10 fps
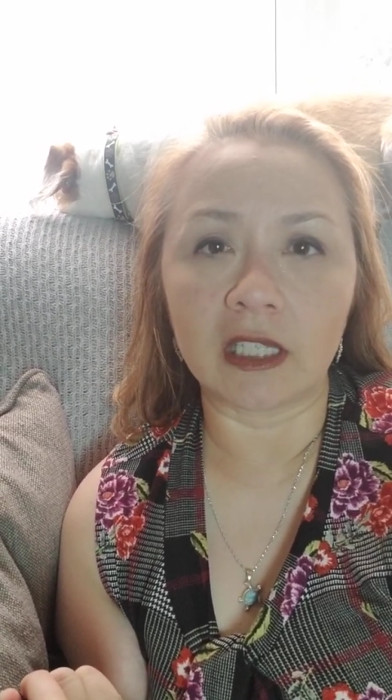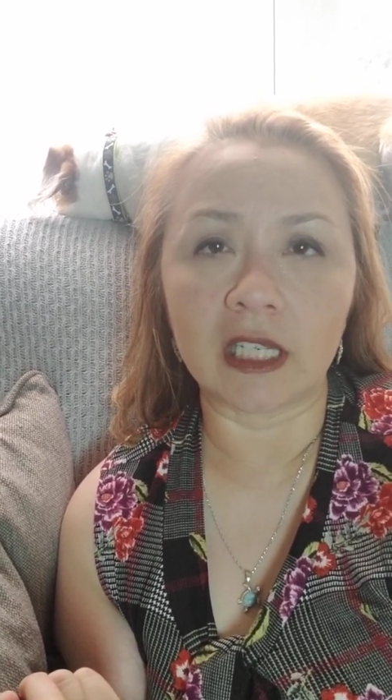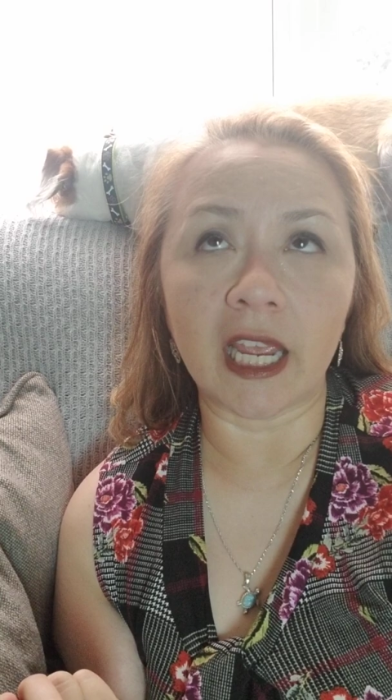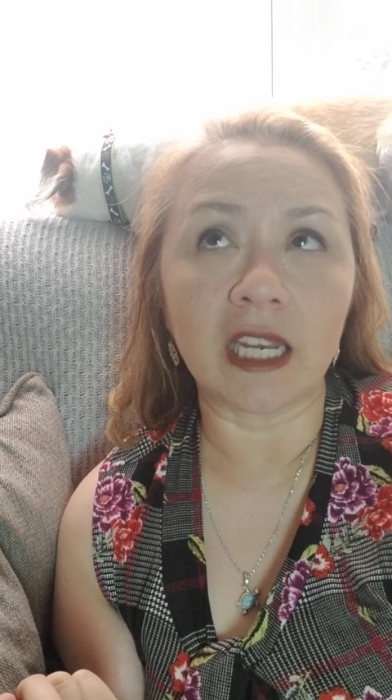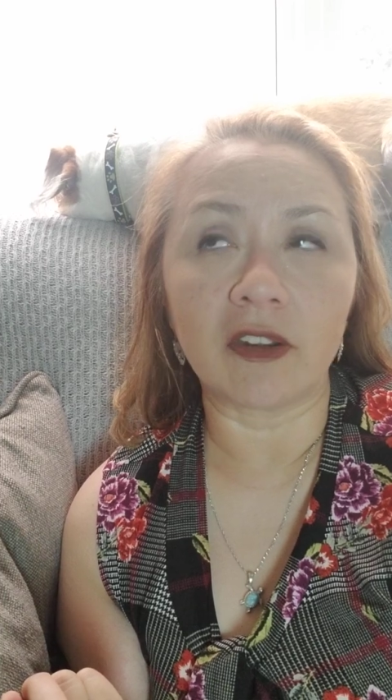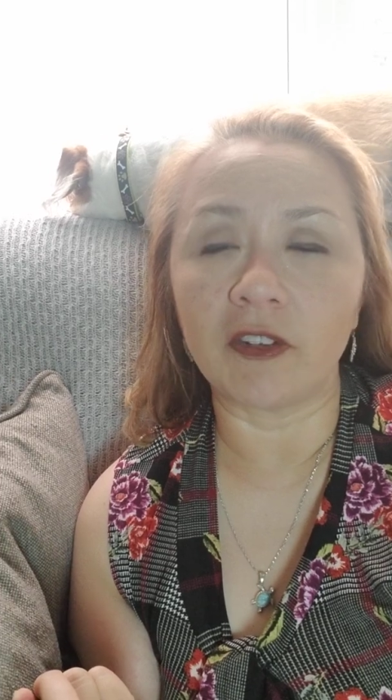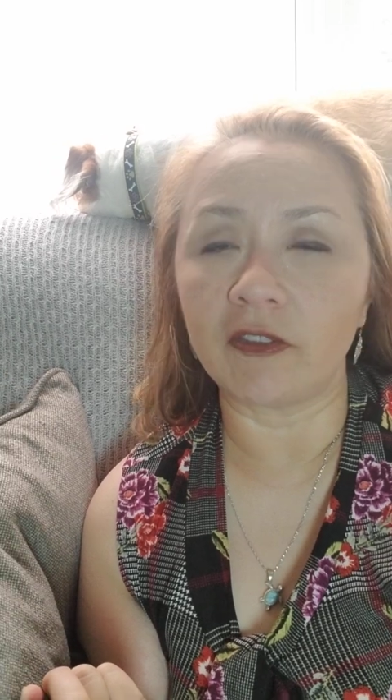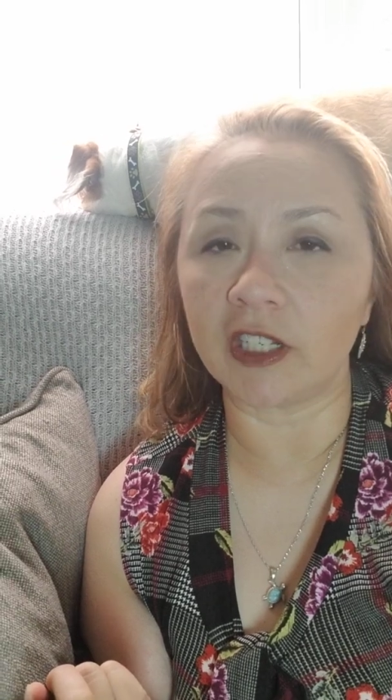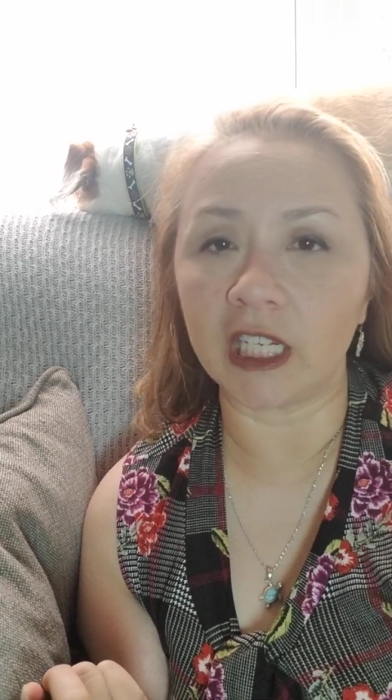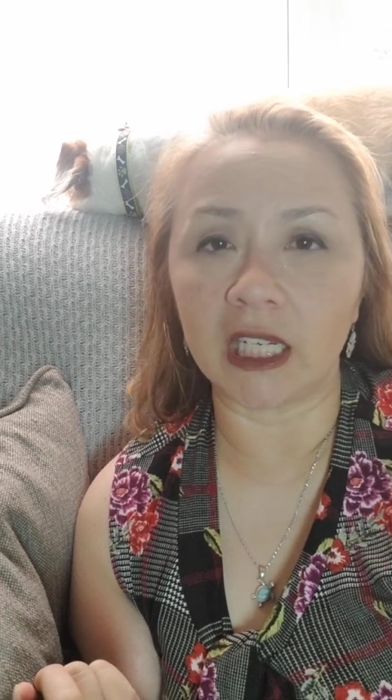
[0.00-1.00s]
10 to
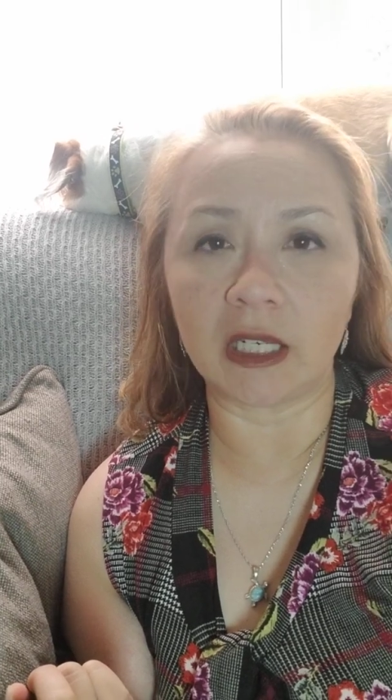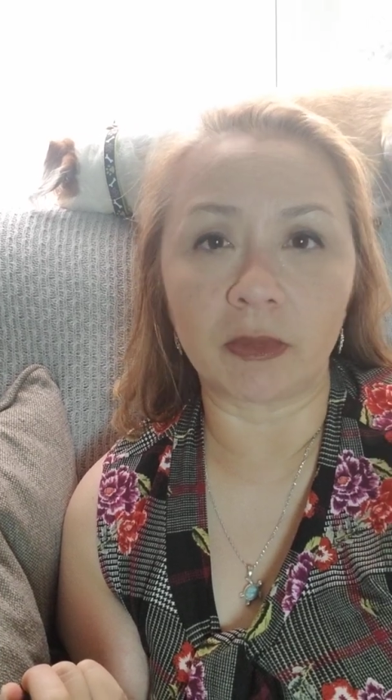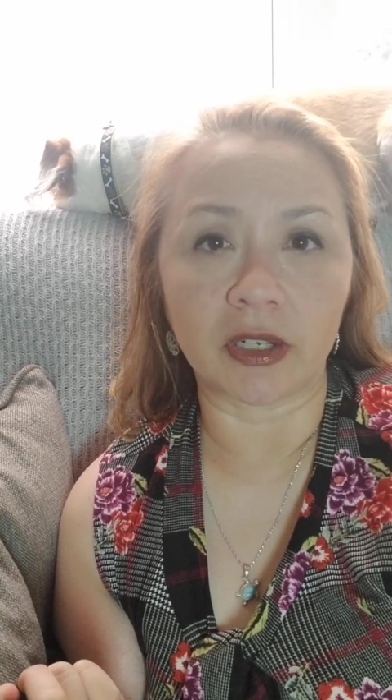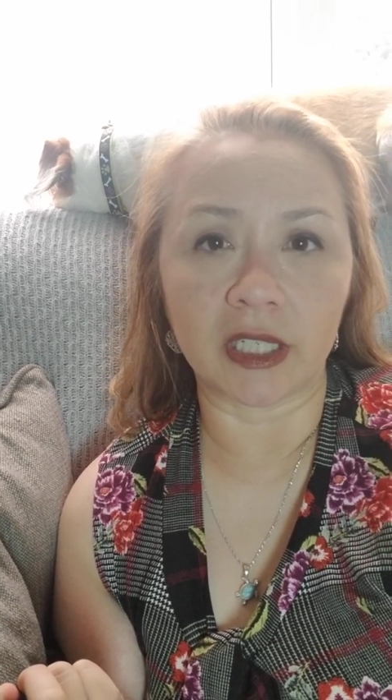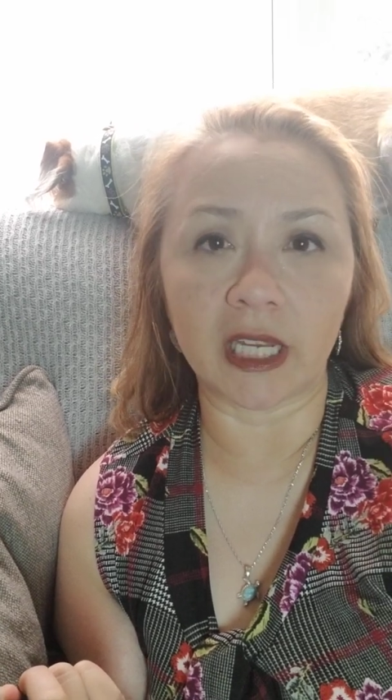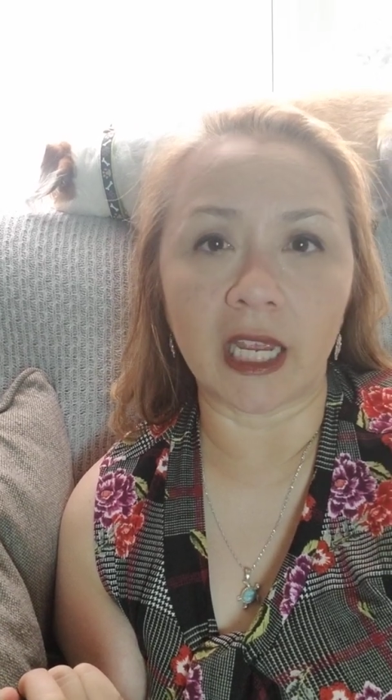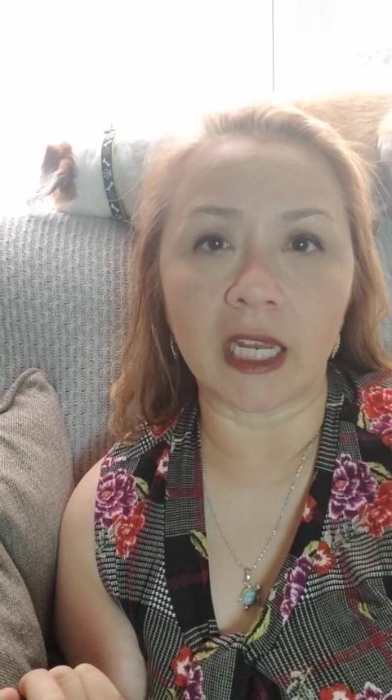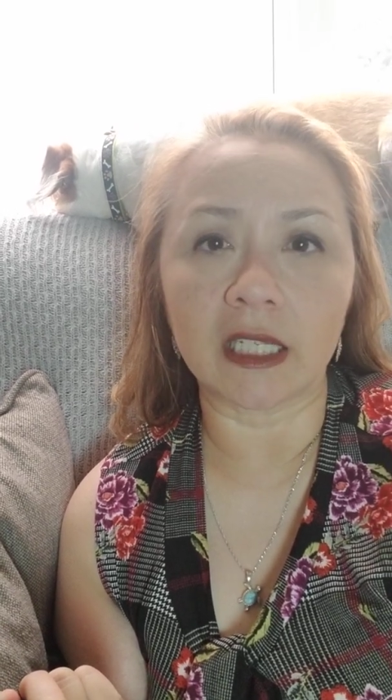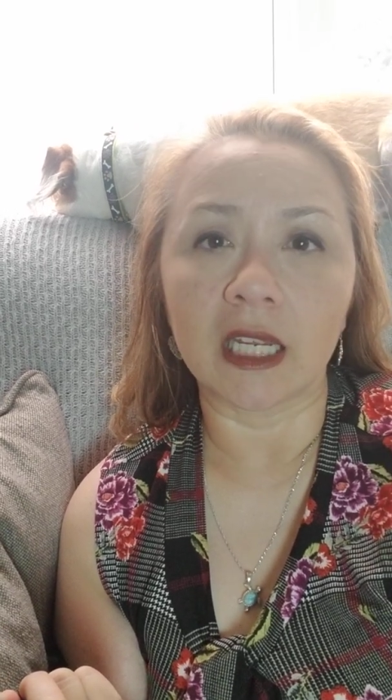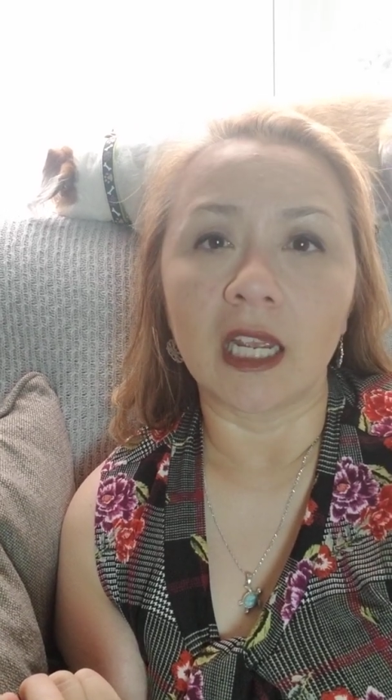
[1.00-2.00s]

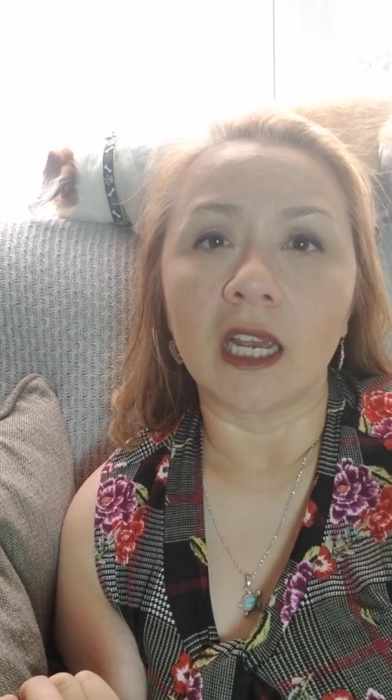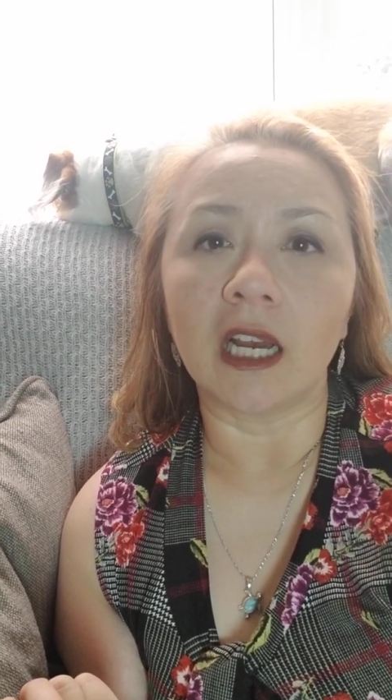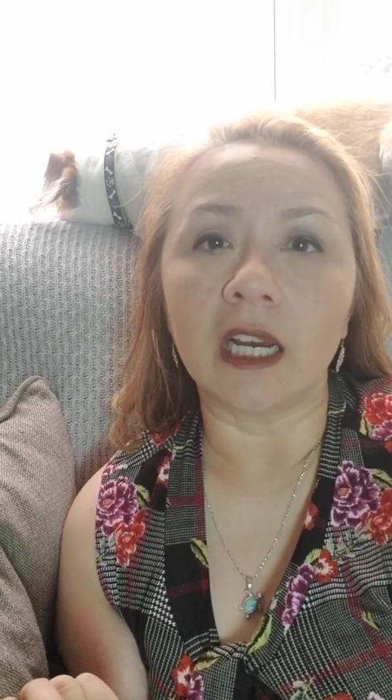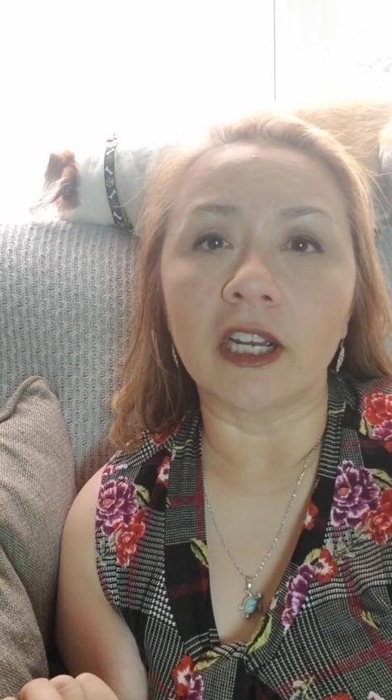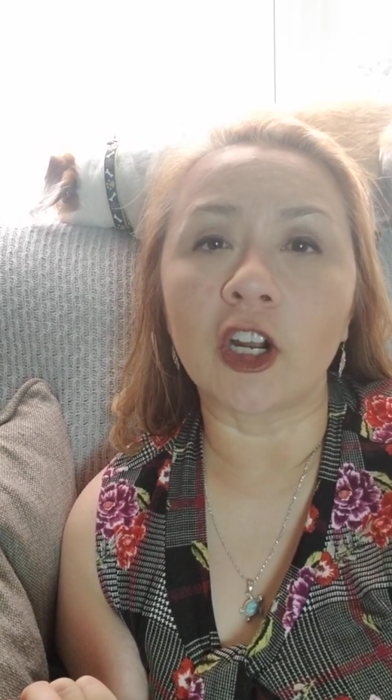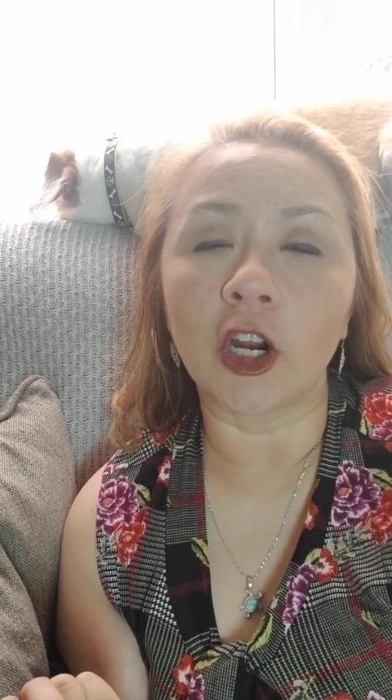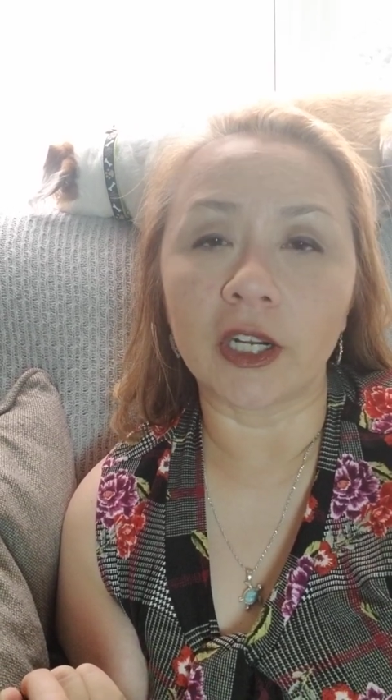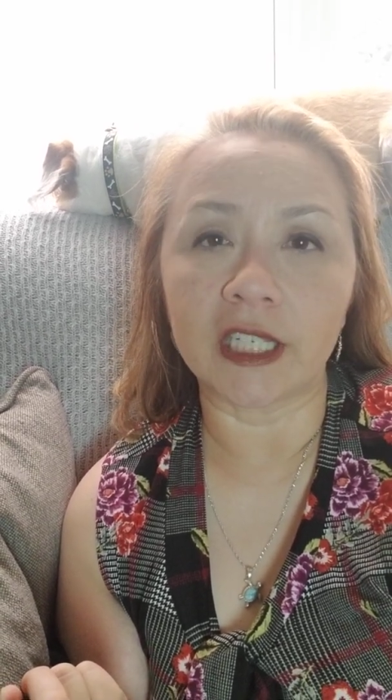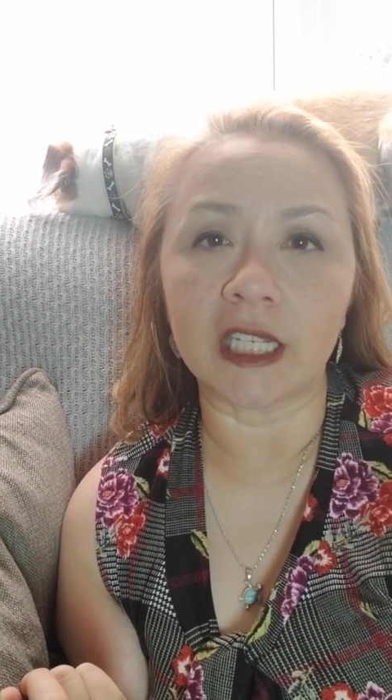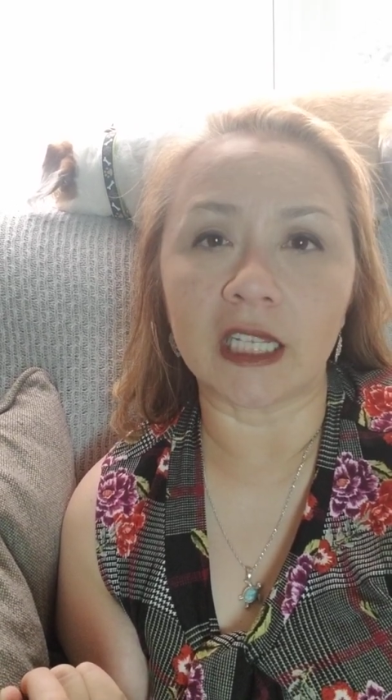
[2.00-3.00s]
15%
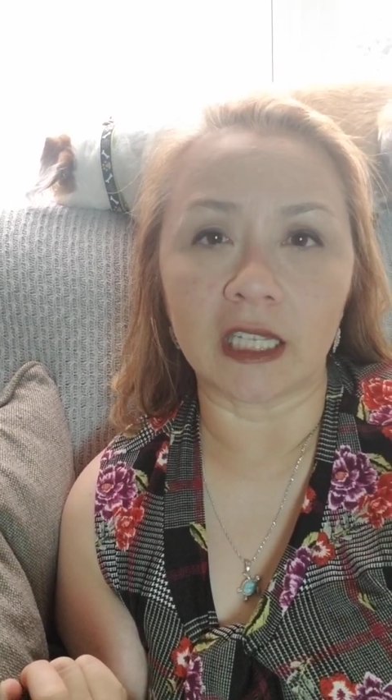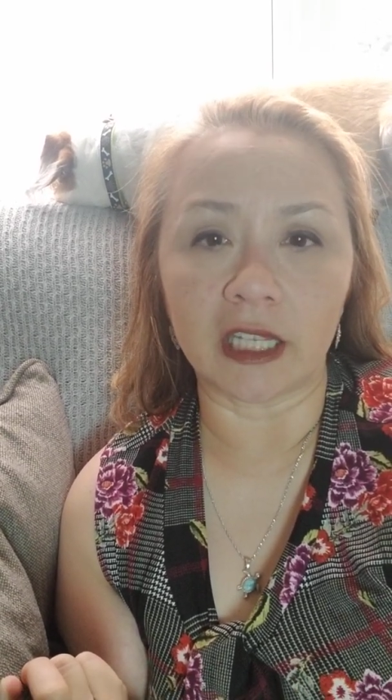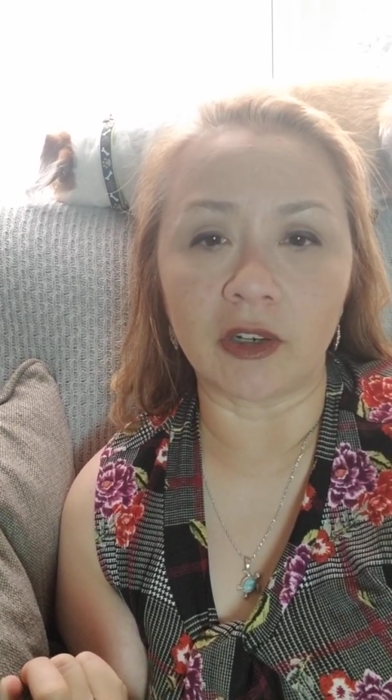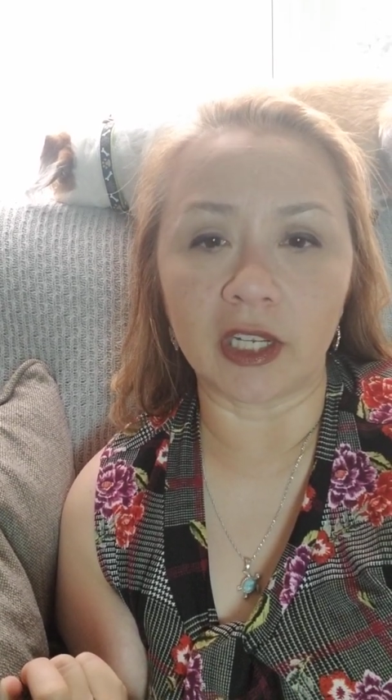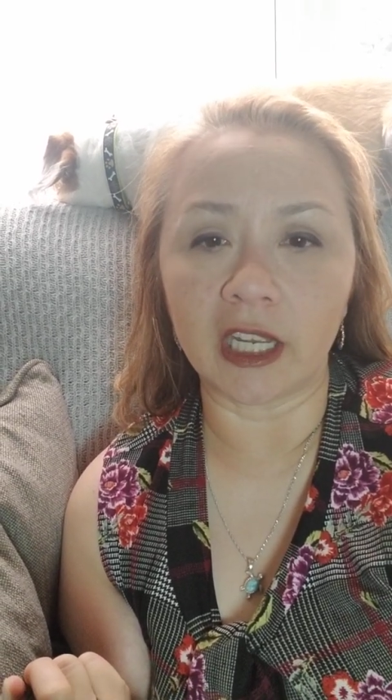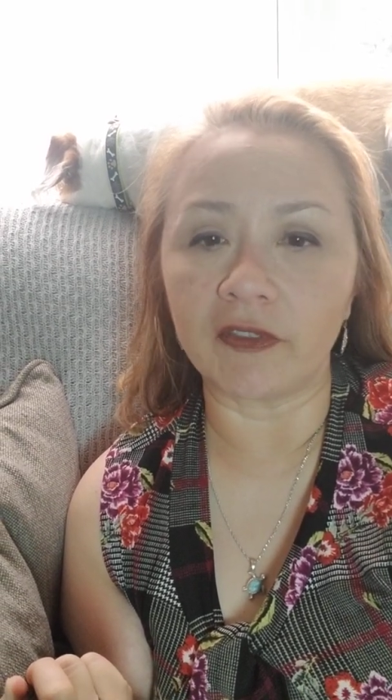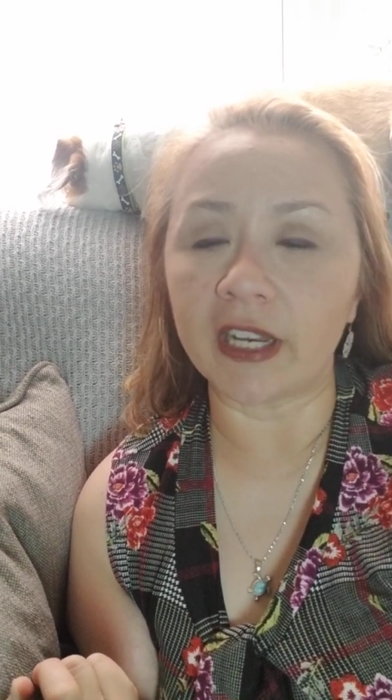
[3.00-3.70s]
courtesy that they'll give.